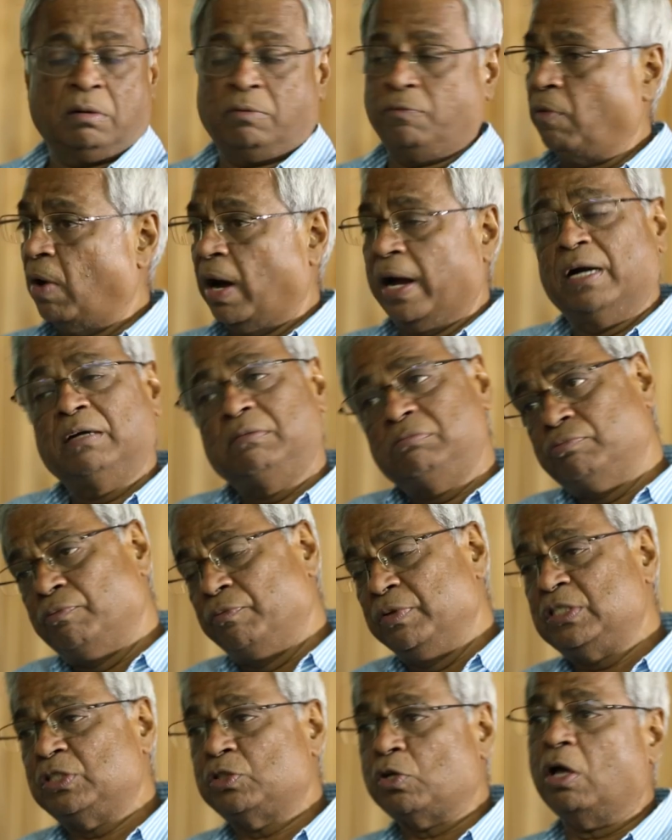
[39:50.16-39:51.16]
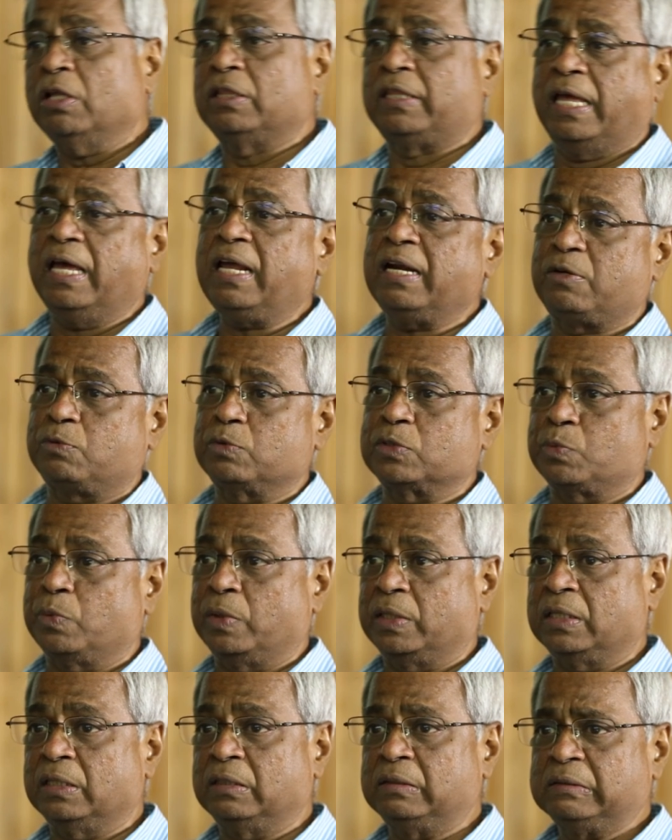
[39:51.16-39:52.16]
wired. We saw there it was
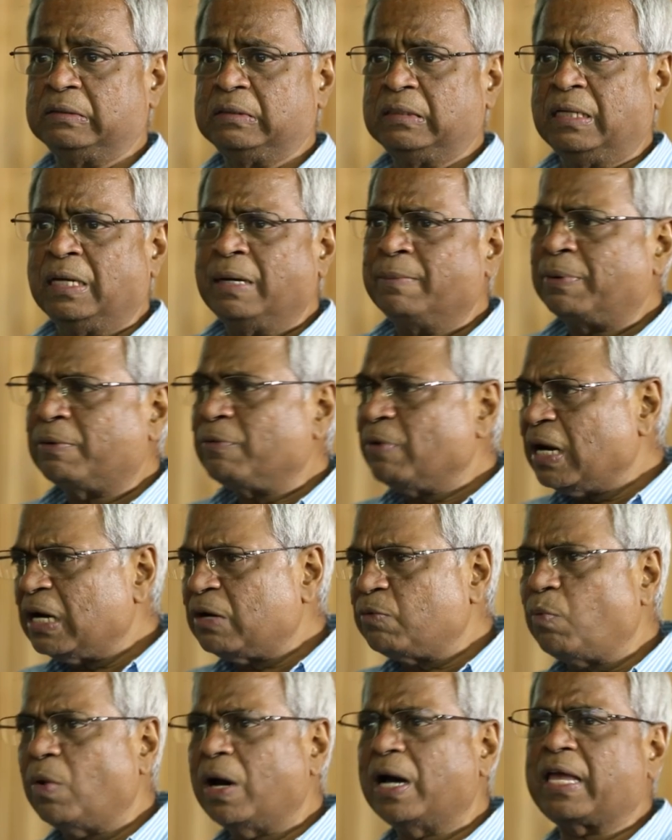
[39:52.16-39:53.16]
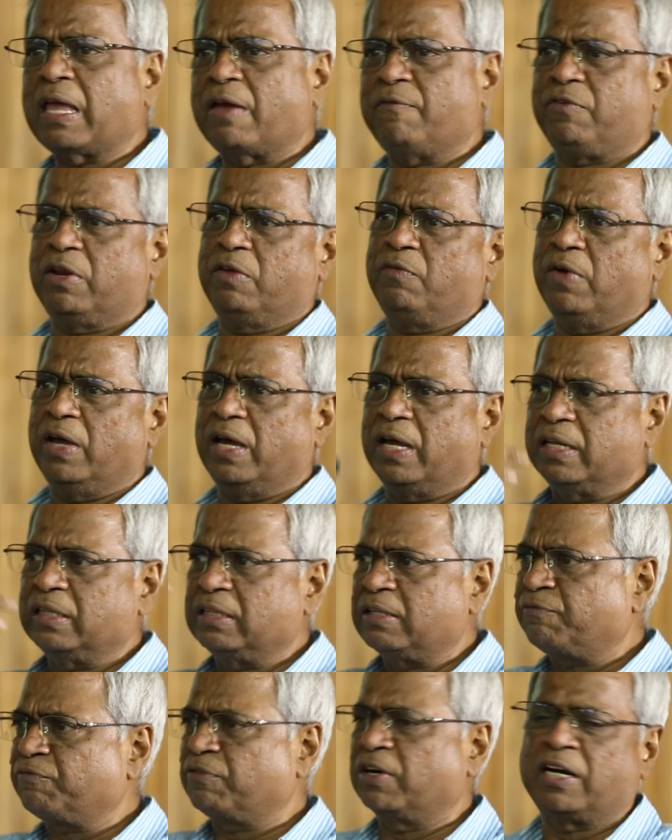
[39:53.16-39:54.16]
working, but will it work everywhere
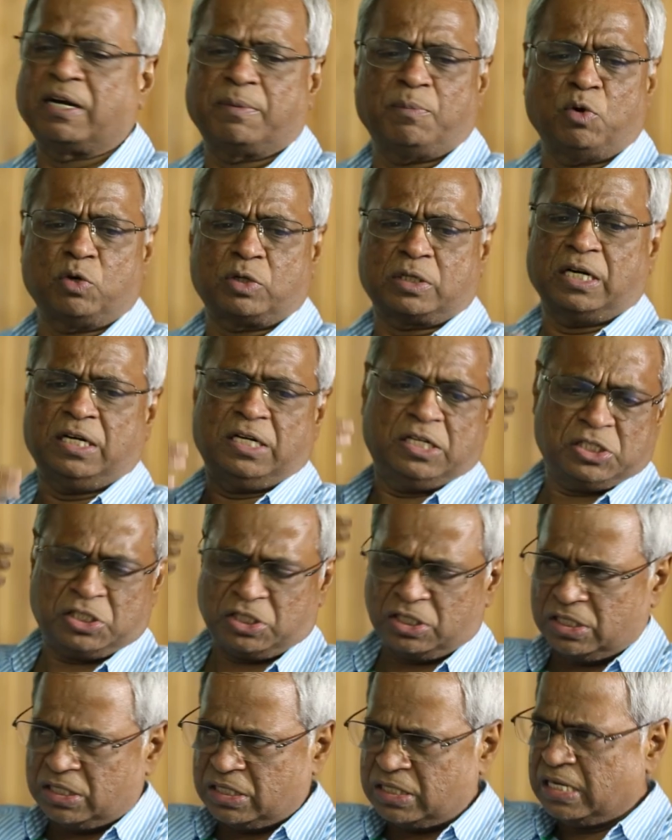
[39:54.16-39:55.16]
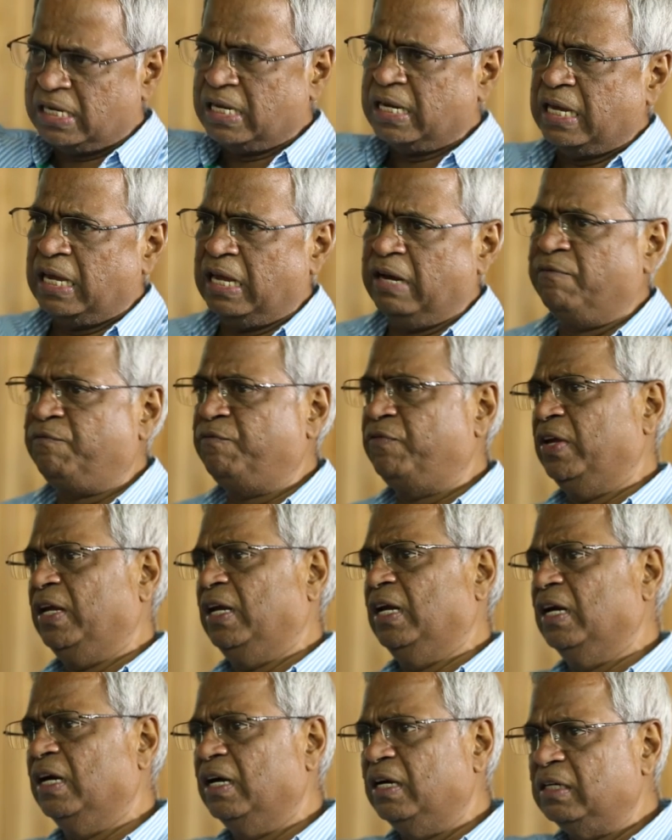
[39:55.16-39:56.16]
in different remote conditions, in
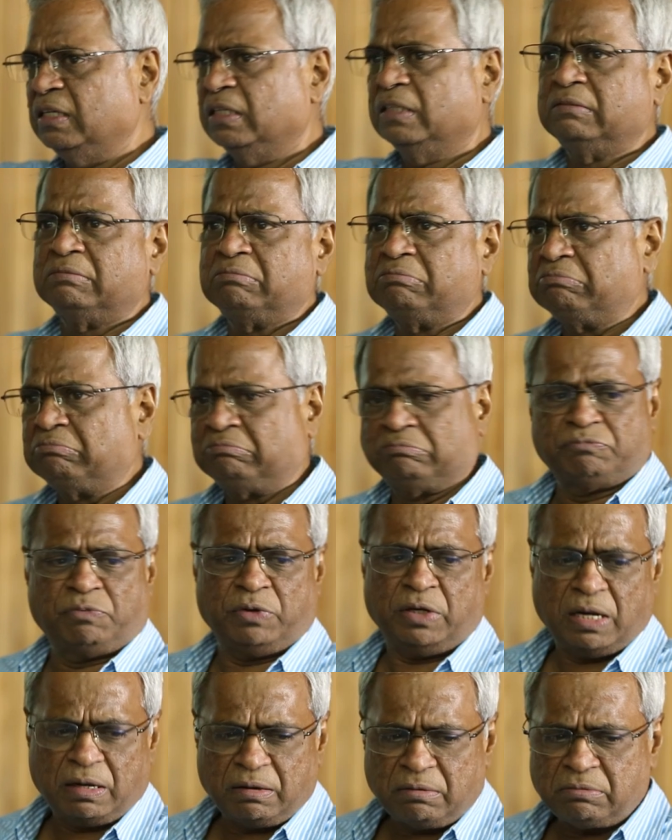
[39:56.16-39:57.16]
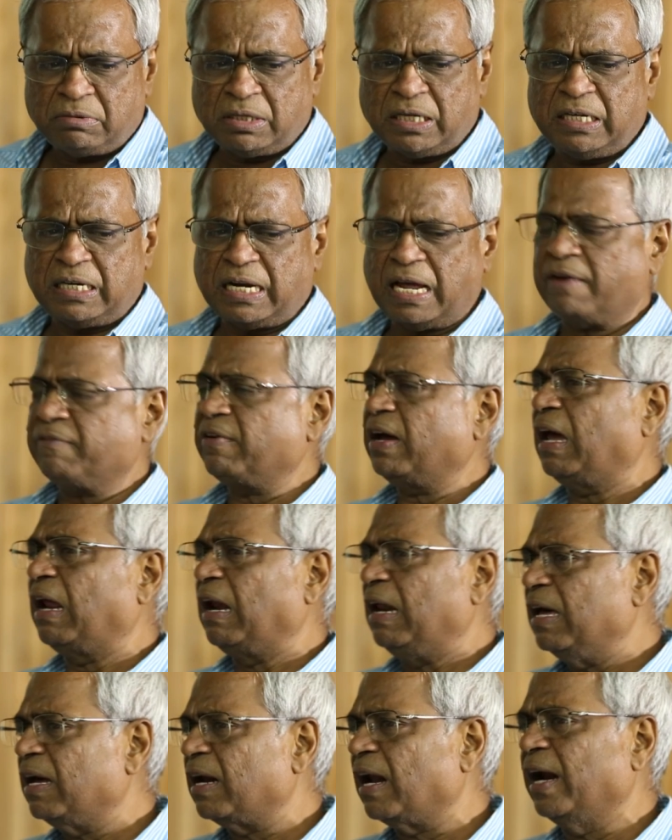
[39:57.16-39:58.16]
field? We didn't have a
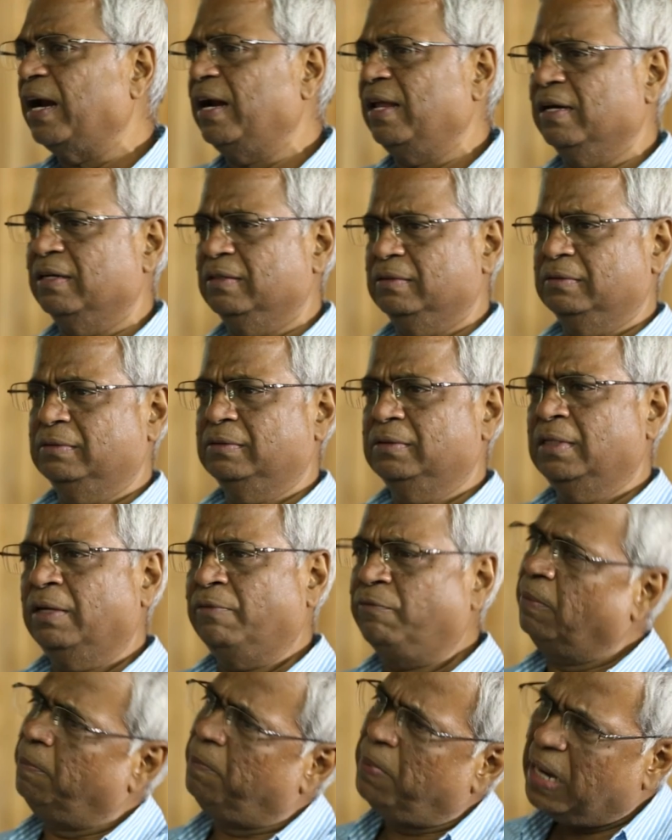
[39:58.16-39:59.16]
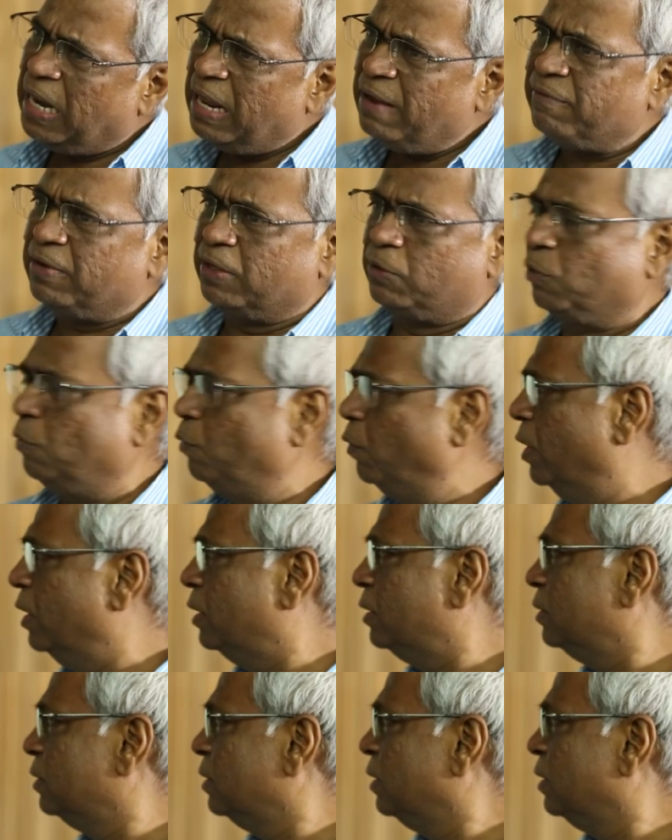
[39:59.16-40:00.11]
clear idea. We believed it will work.